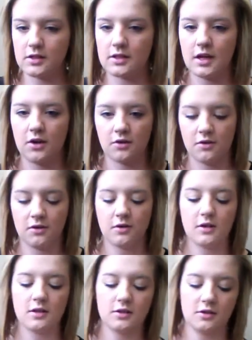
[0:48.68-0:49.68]
It's kind of hard
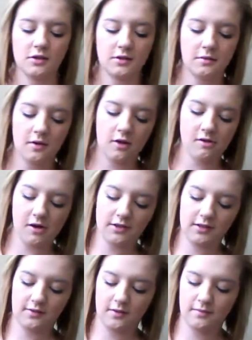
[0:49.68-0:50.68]
because there's a lot
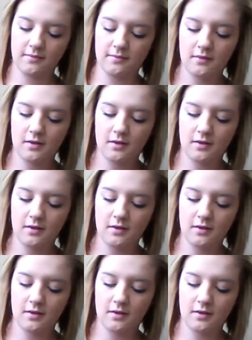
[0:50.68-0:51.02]
of them.